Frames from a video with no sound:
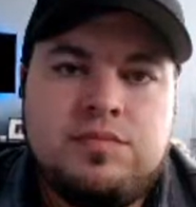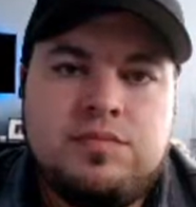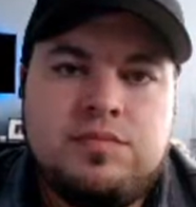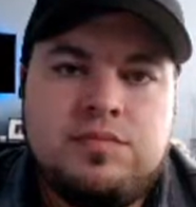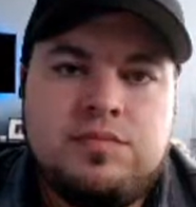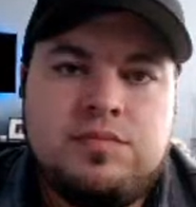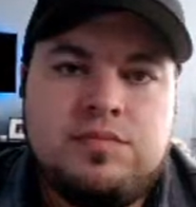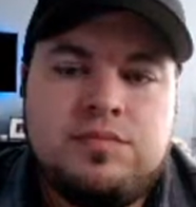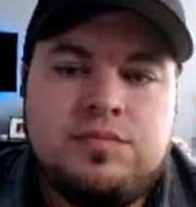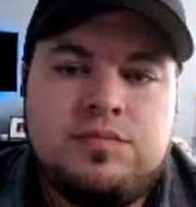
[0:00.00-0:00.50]

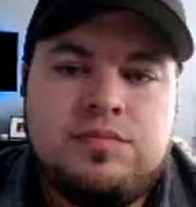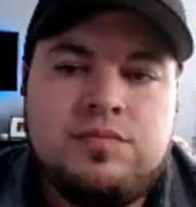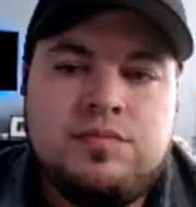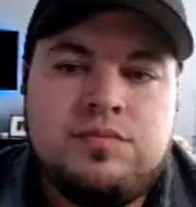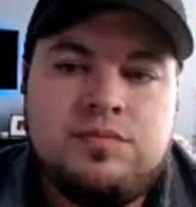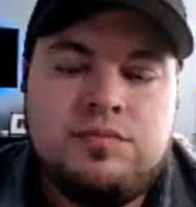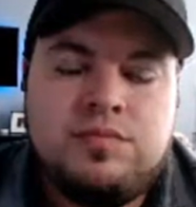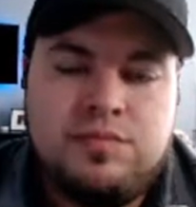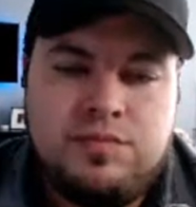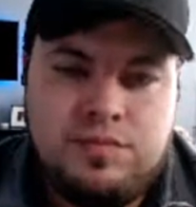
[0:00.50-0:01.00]

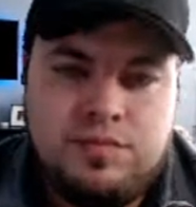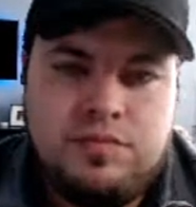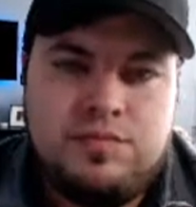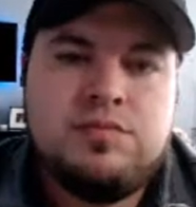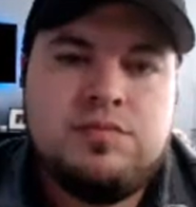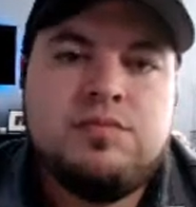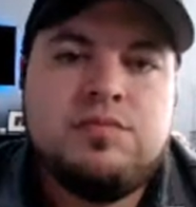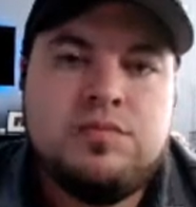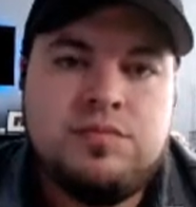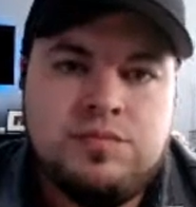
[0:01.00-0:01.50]

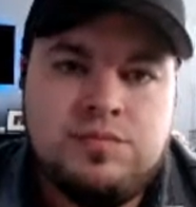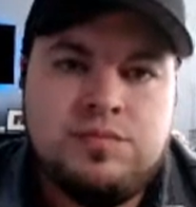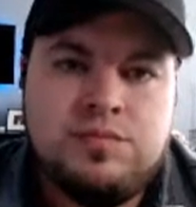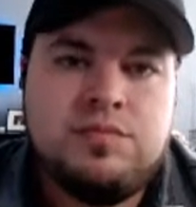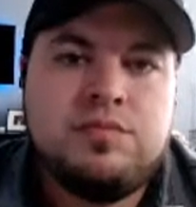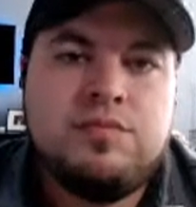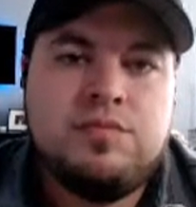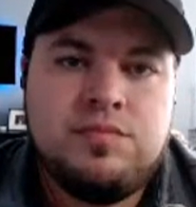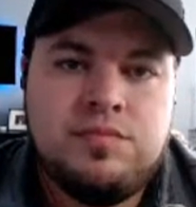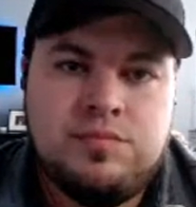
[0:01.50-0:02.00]

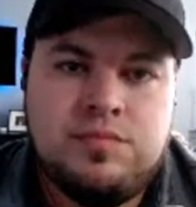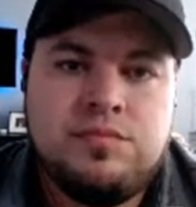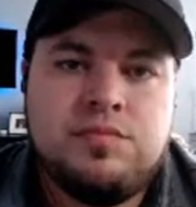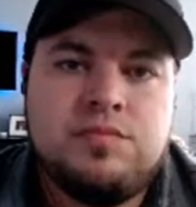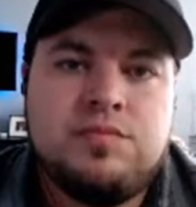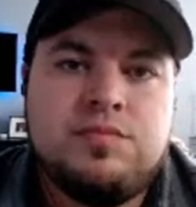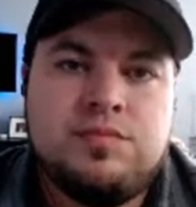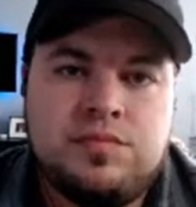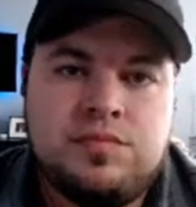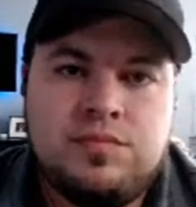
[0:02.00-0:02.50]

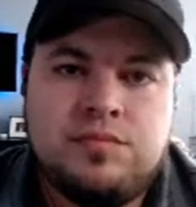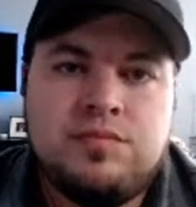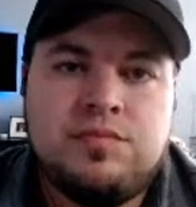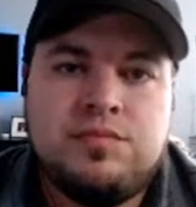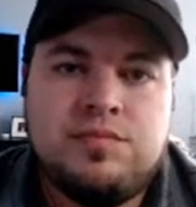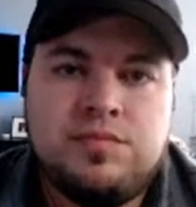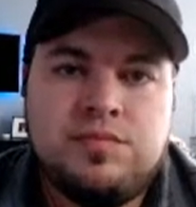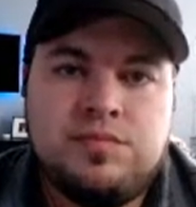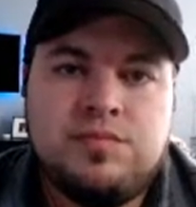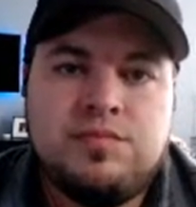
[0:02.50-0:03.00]

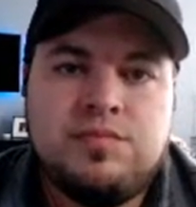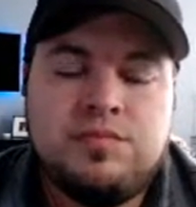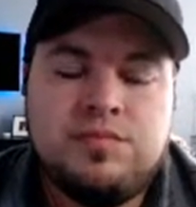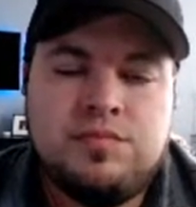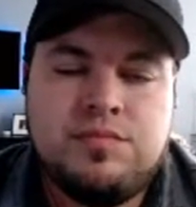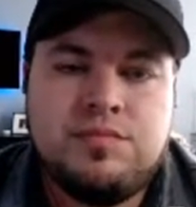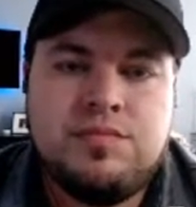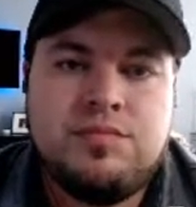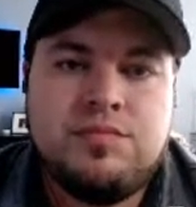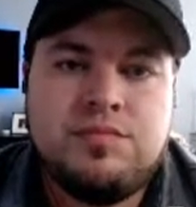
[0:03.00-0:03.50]

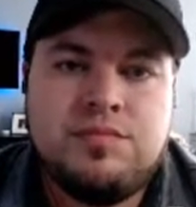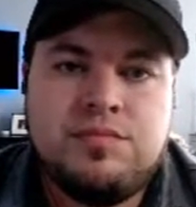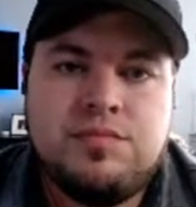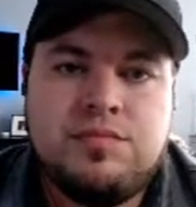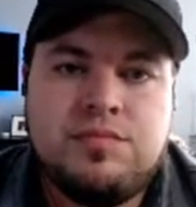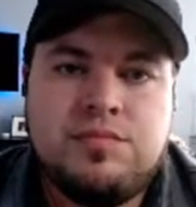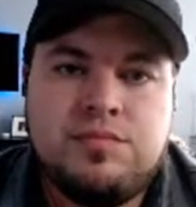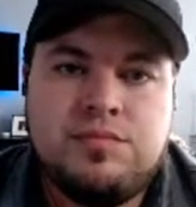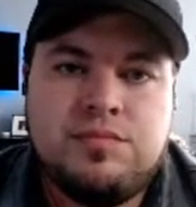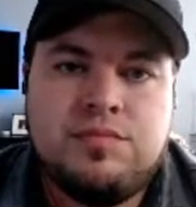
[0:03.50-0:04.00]

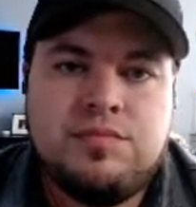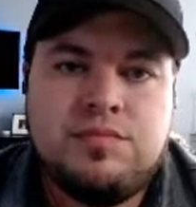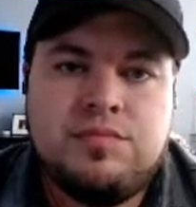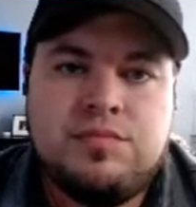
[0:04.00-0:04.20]
No words are spoken by the person on screen.